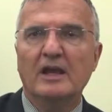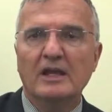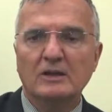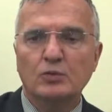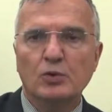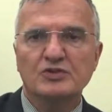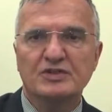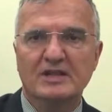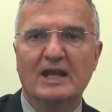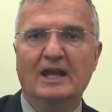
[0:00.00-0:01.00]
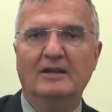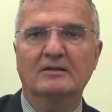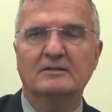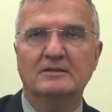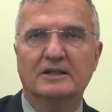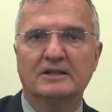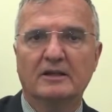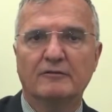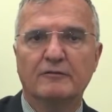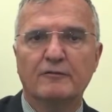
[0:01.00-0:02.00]
It was then that
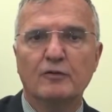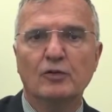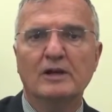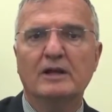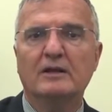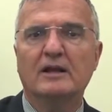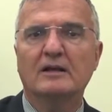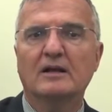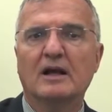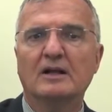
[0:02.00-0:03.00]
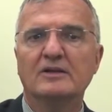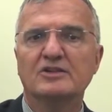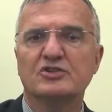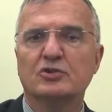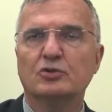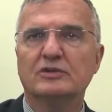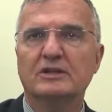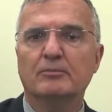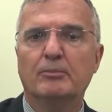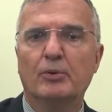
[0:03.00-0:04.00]
I fully understood
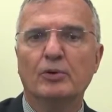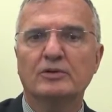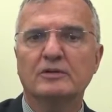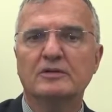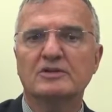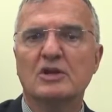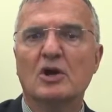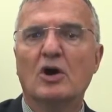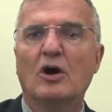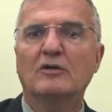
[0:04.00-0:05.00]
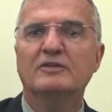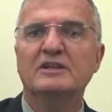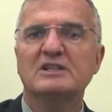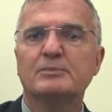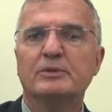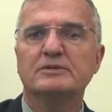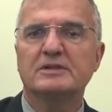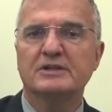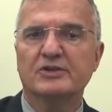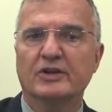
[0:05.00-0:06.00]
the importance of this
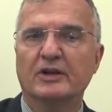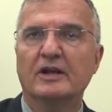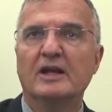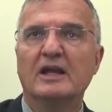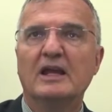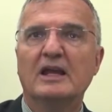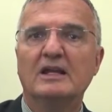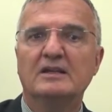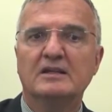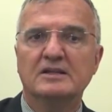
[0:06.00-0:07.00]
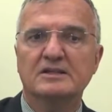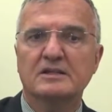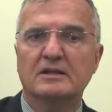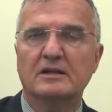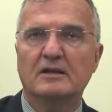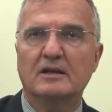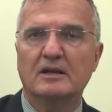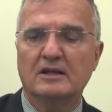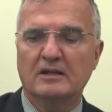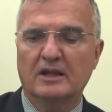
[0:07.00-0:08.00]
procedure and its
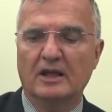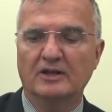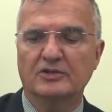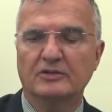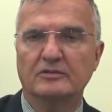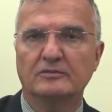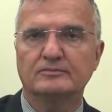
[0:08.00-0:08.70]
indication.